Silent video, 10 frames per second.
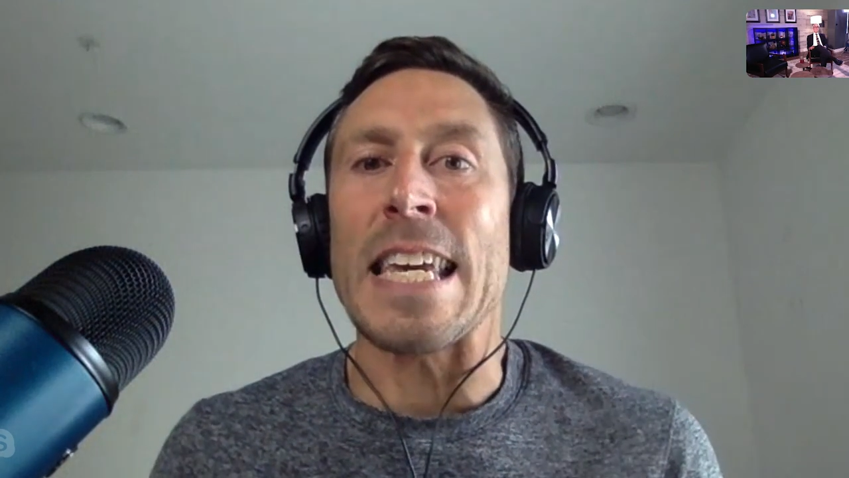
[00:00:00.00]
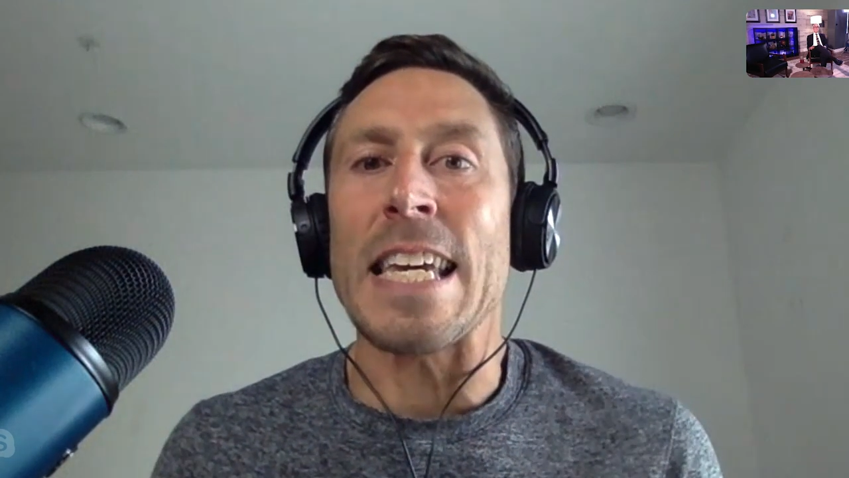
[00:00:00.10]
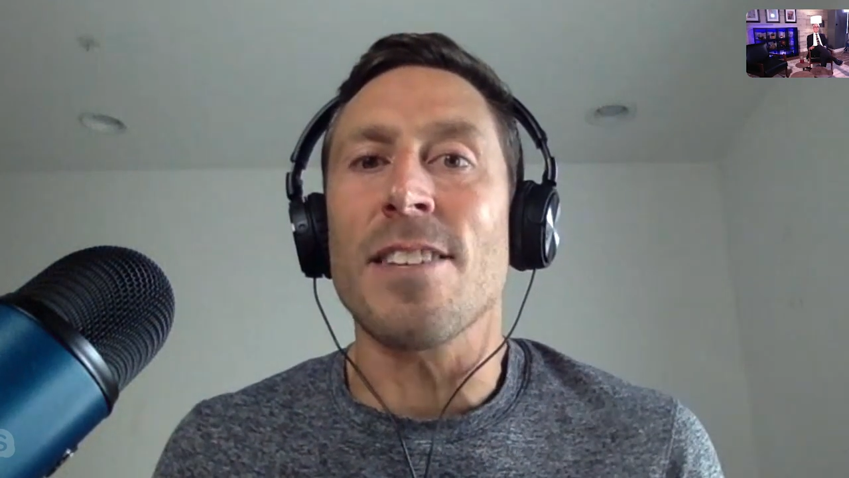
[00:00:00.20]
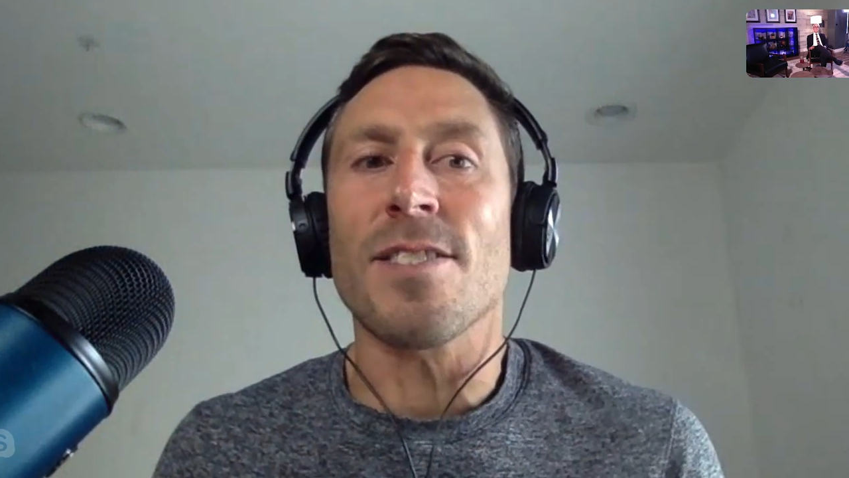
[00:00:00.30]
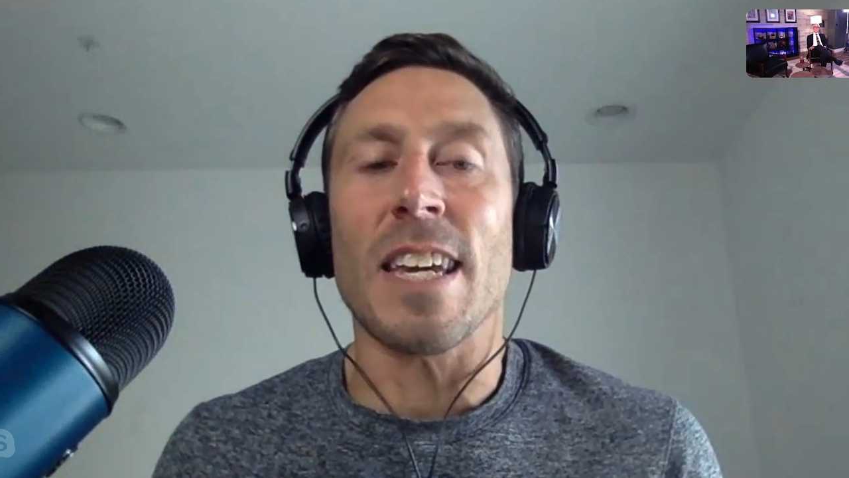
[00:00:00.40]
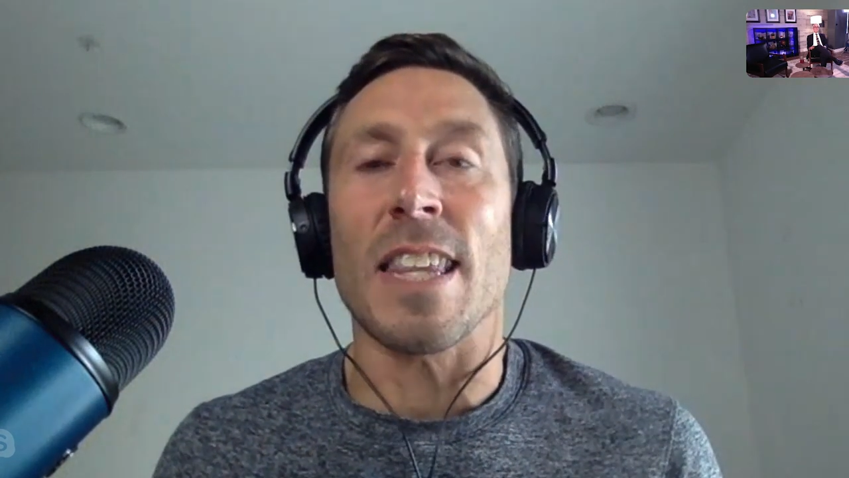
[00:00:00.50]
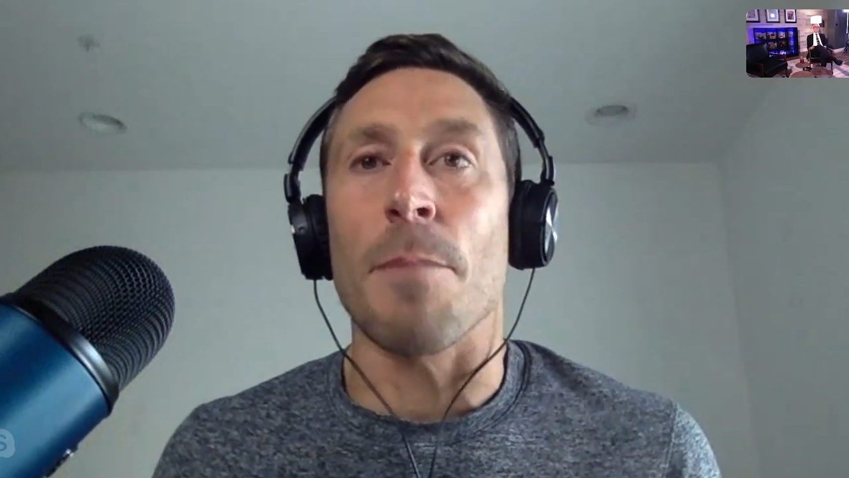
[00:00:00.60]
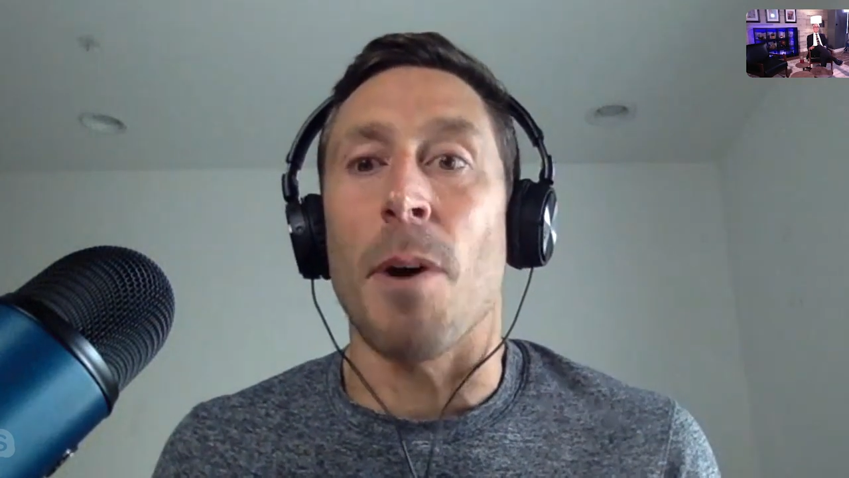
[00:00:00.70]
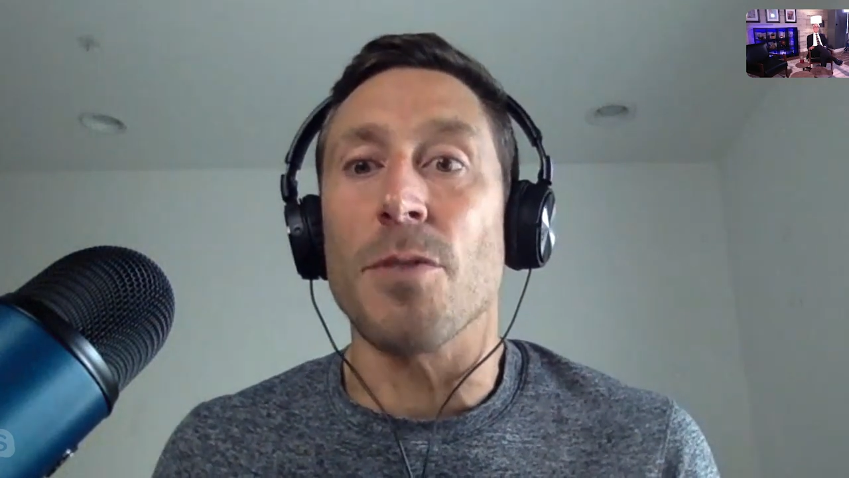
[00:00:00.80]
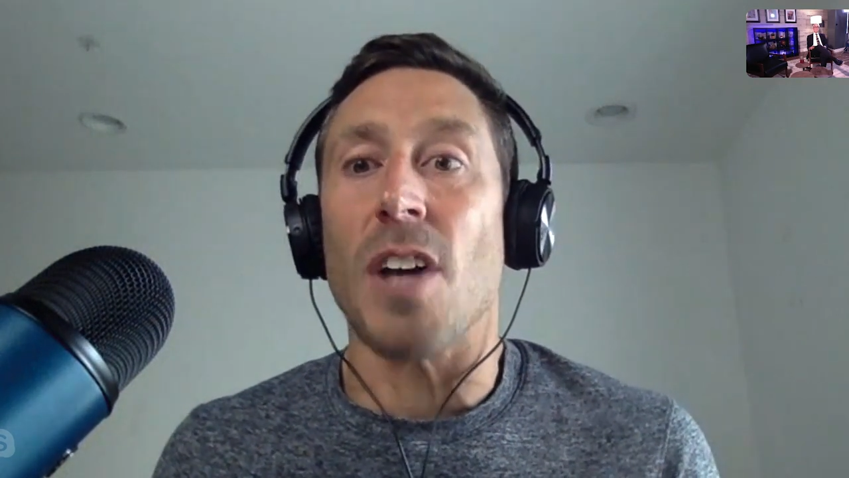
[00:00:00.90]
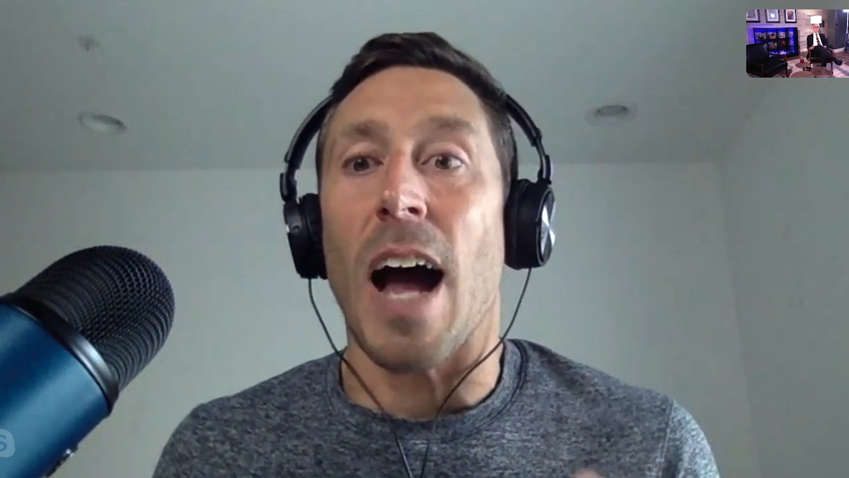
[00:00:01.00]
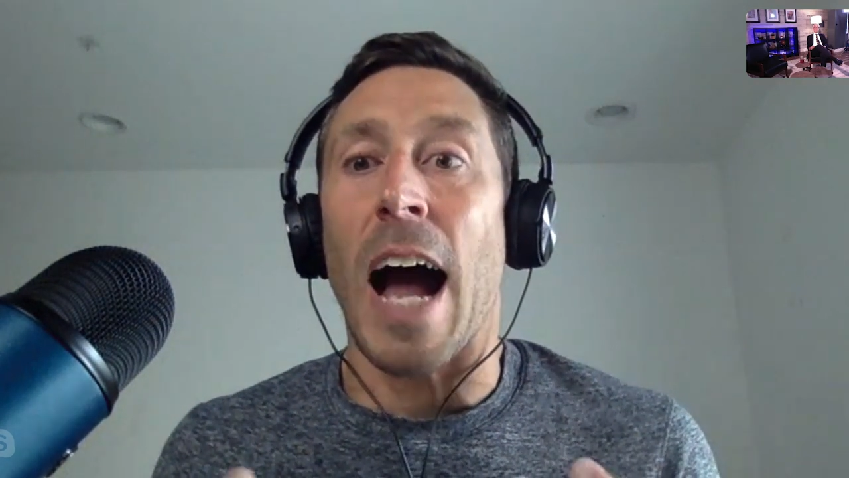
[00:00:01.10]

needs in the most